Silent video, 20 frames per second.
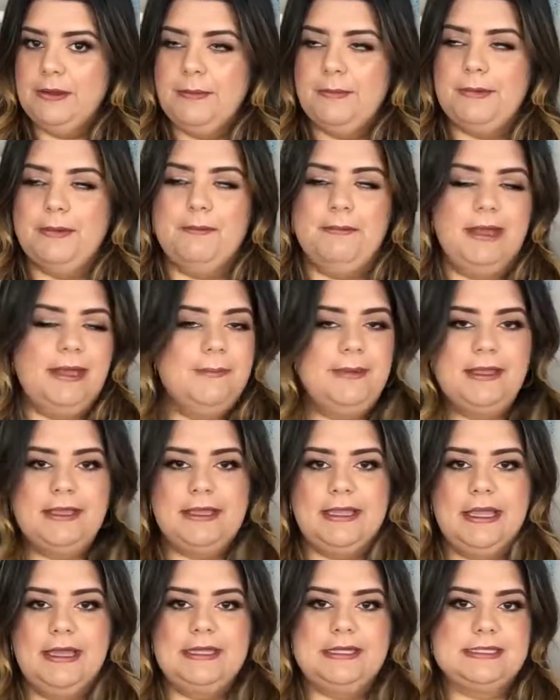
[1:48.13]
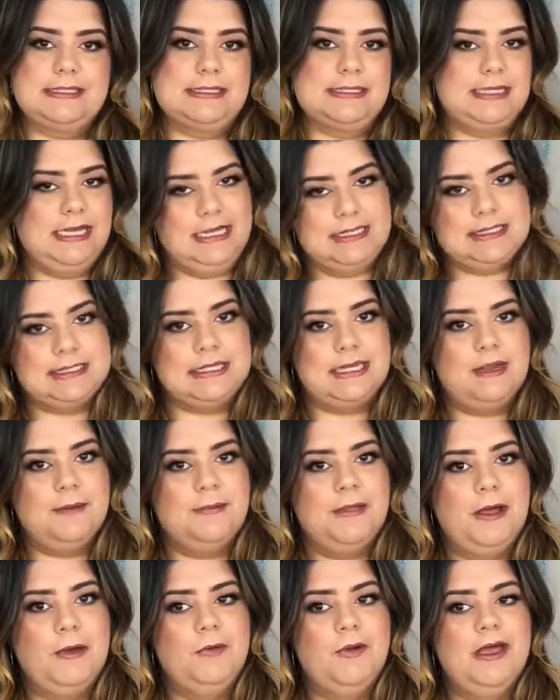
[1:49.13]
but my bank account is not set up
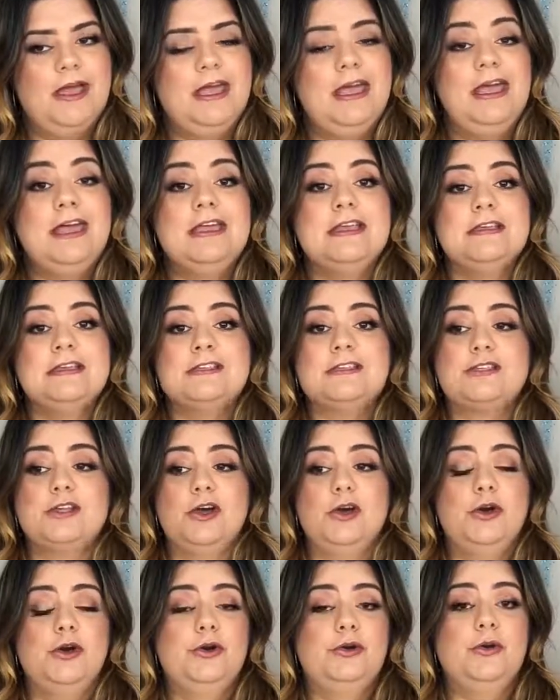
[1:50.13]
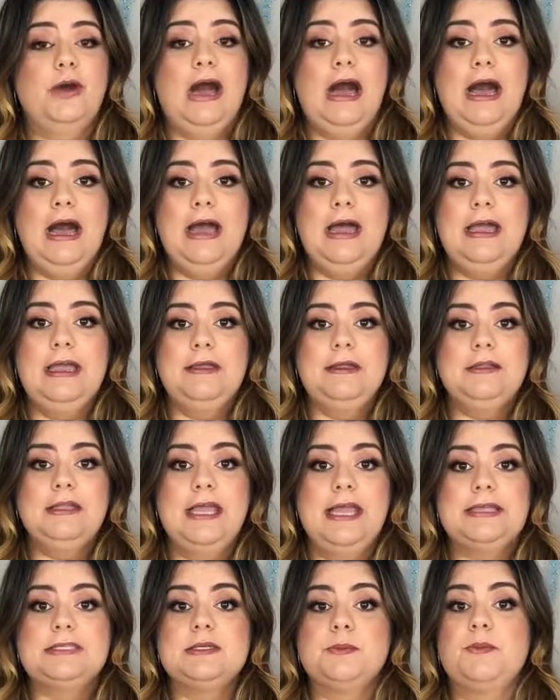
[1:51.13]
that way. So I
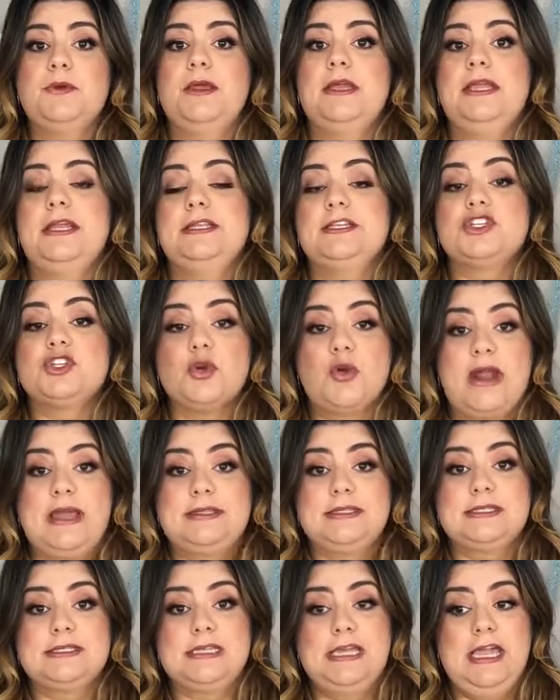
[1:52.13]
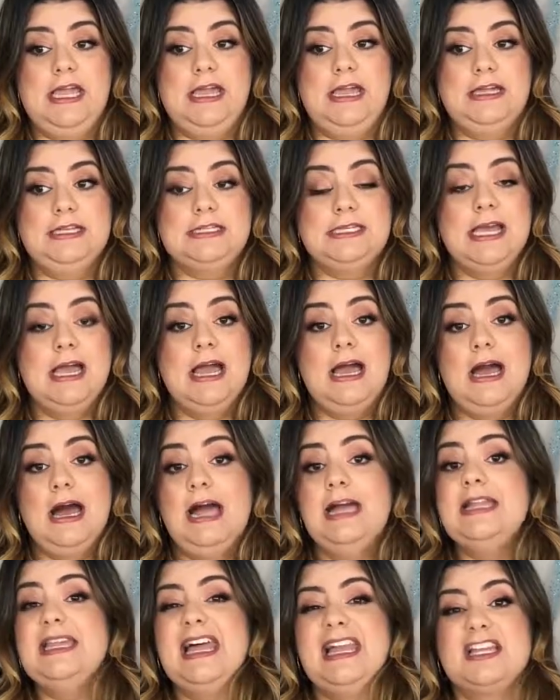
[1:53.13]
like to bring in trends, and
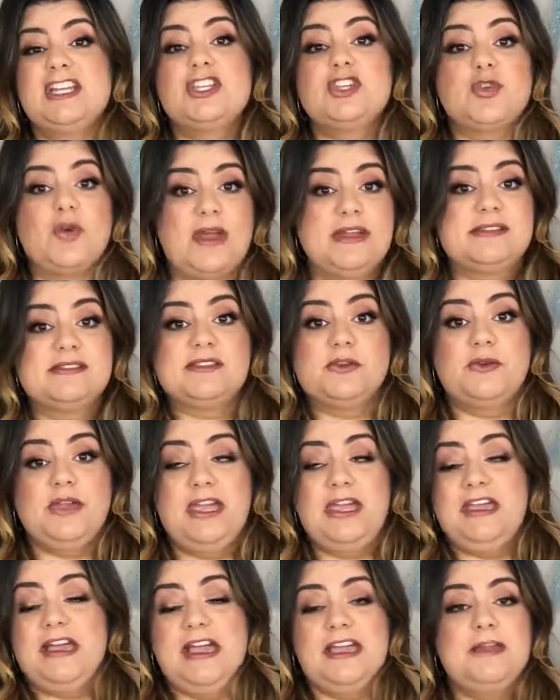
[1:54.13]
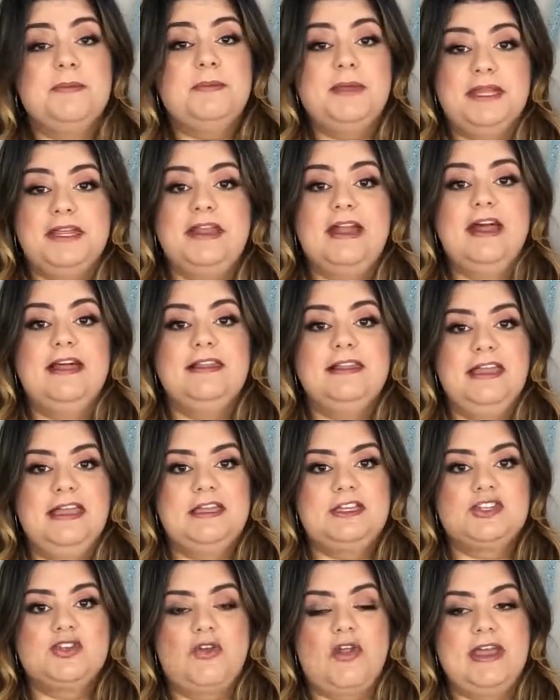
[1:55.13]
I like trends, okay? I admit it. I
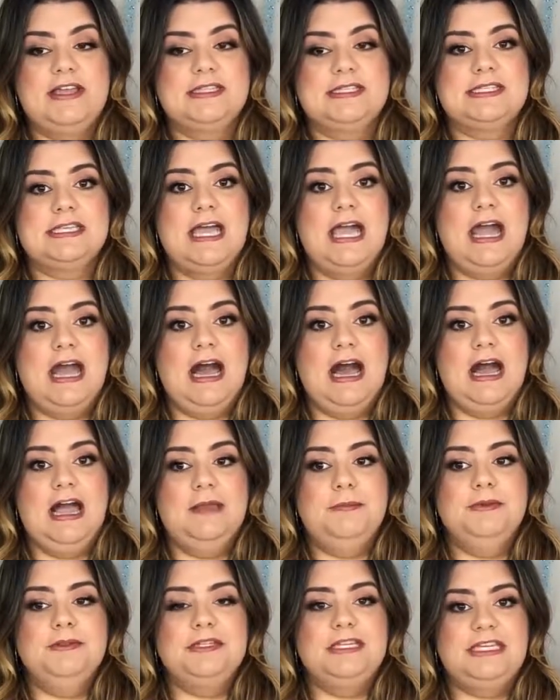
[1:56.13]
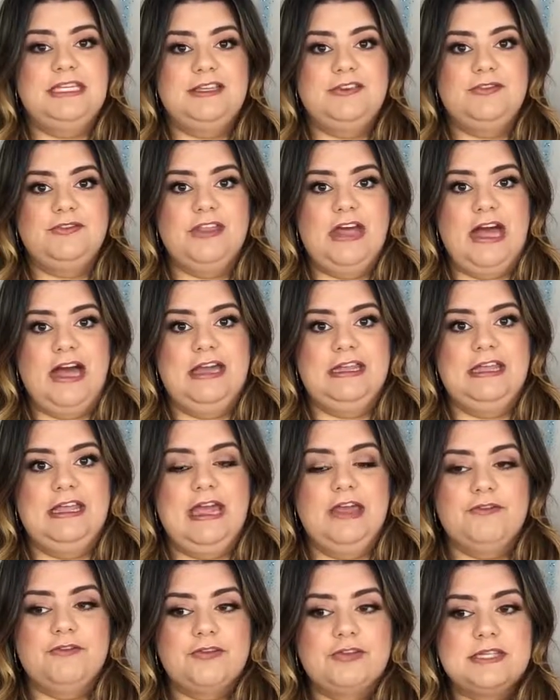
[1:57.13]
like trends. I believe that
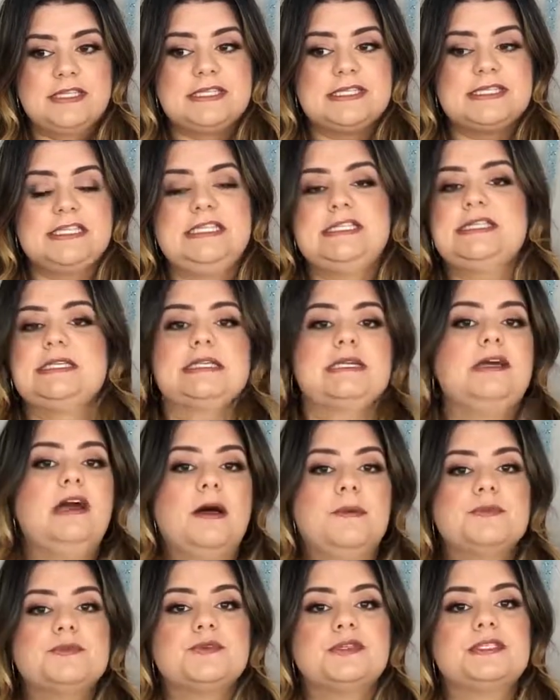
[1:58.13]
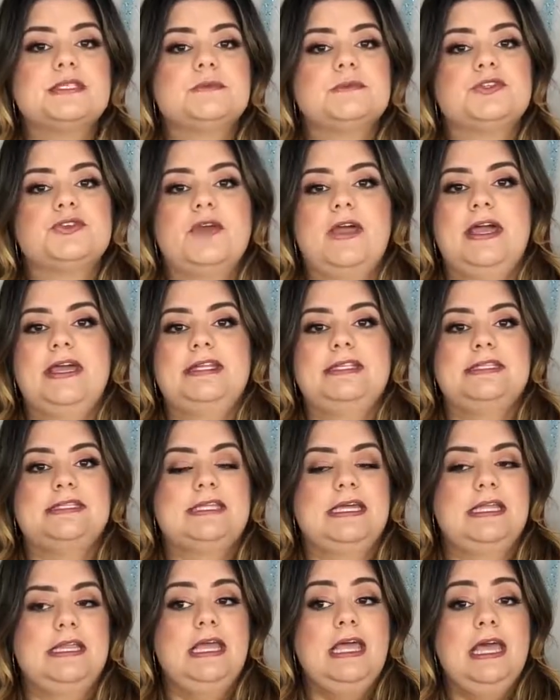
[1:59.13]
every season comes with some trends,
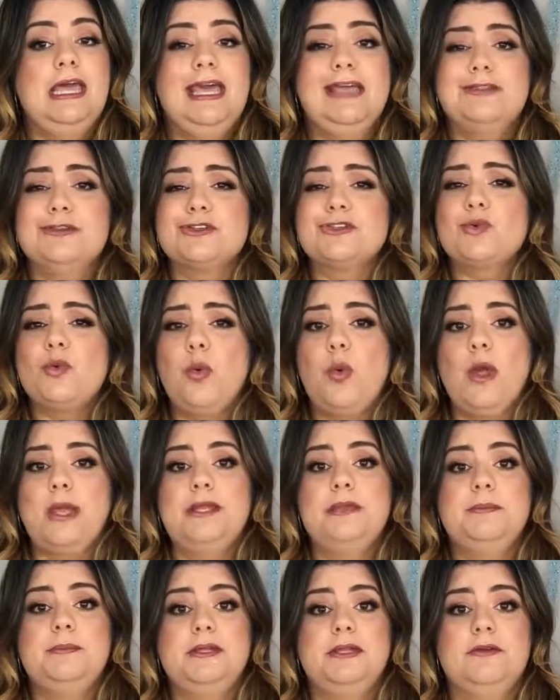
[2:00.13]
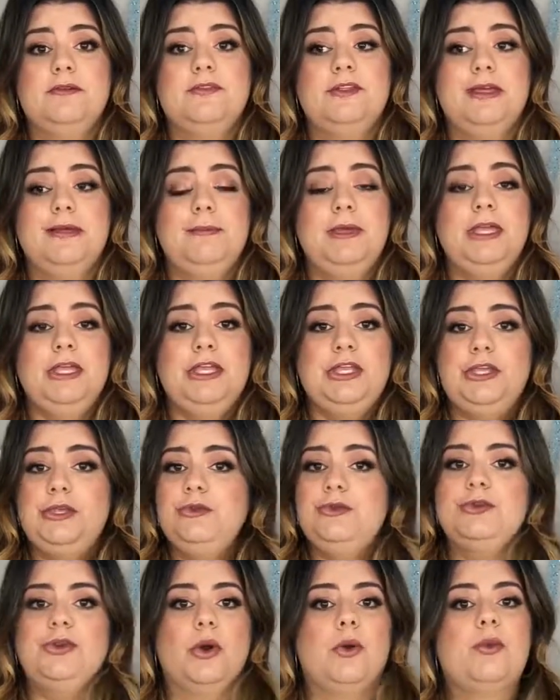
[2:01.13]
and there's quite a bit of them.
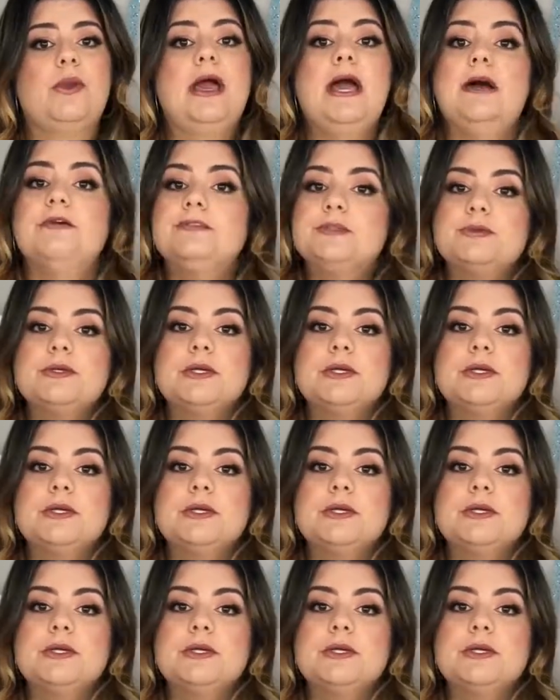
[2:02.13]
You don't have to